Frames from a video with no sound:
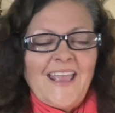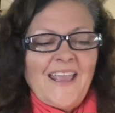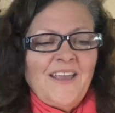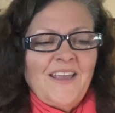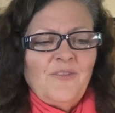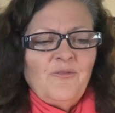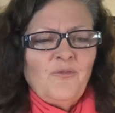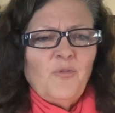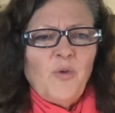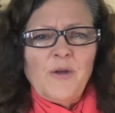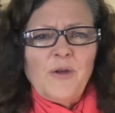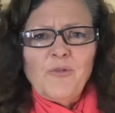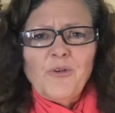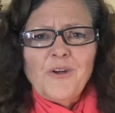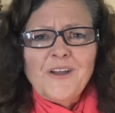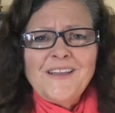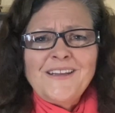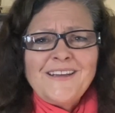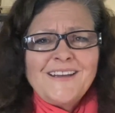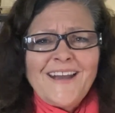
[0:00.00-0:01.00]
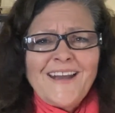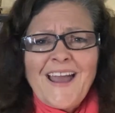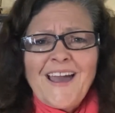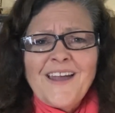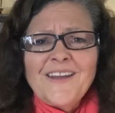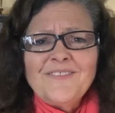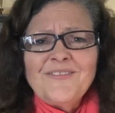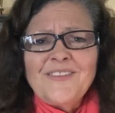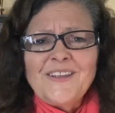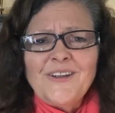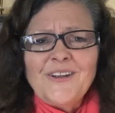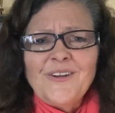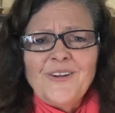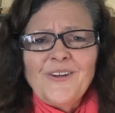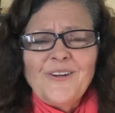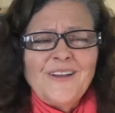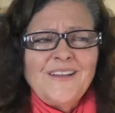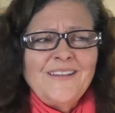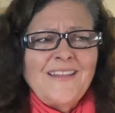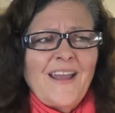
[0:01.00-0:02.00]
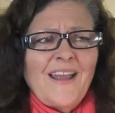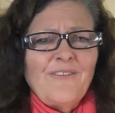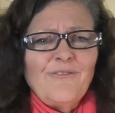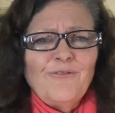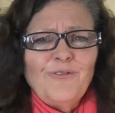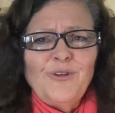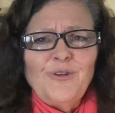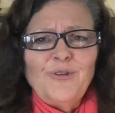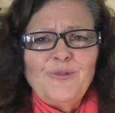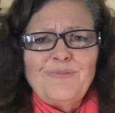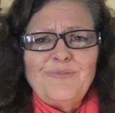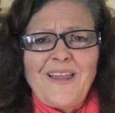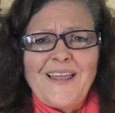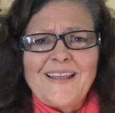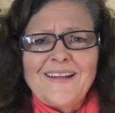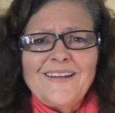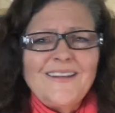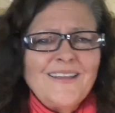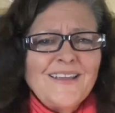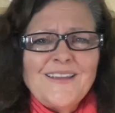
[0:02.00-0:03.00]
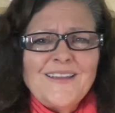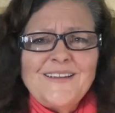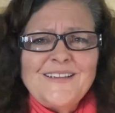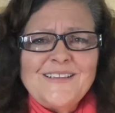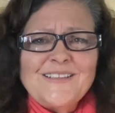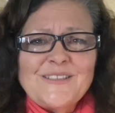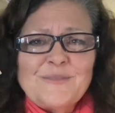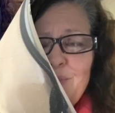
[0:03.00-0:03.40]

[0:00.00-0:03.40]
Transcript: And we were in and out of there in that room like lickety split.